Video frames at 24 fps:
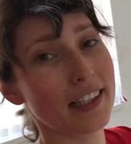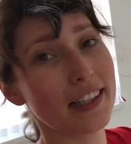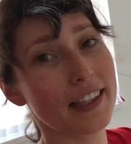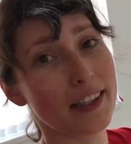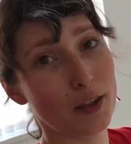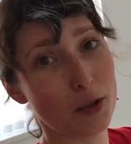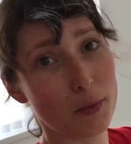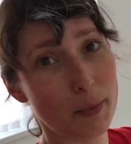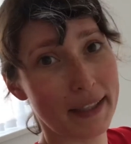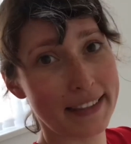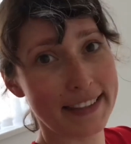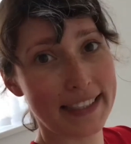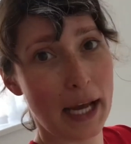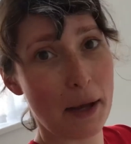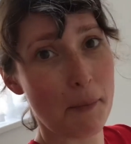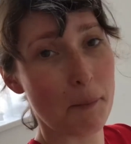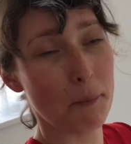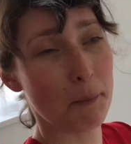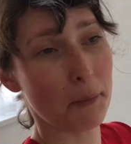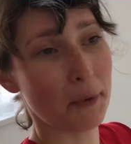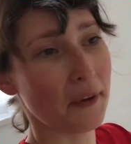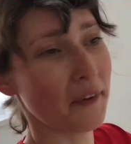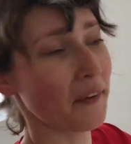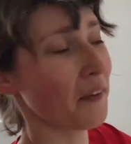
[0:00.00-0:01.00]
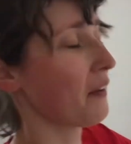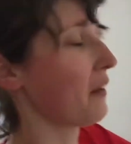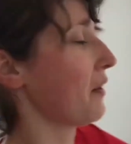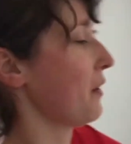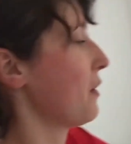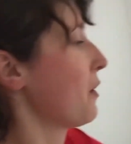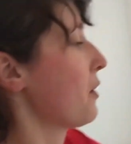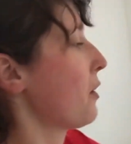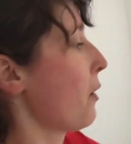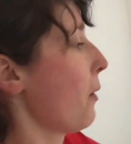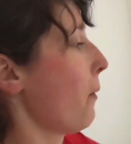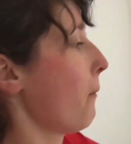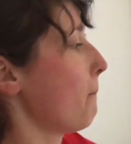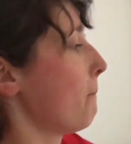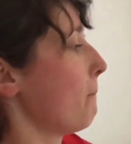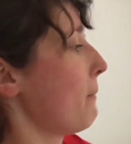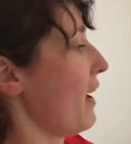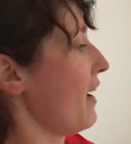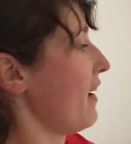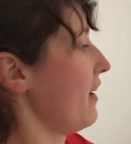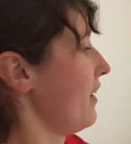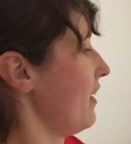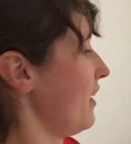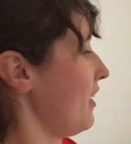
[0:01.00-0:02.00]
a little bit damp.
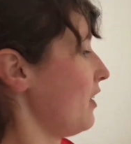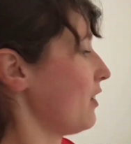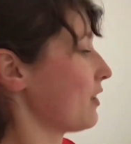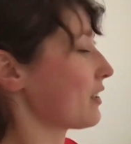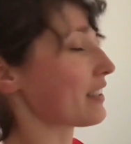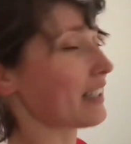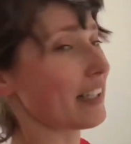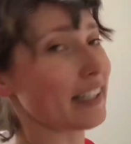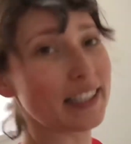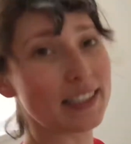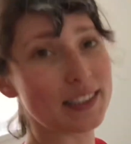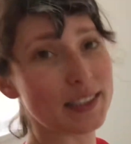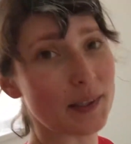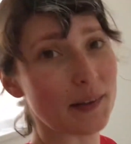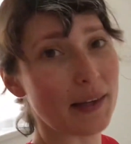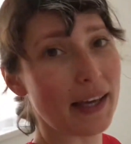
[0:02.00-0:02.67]
But it looks like it's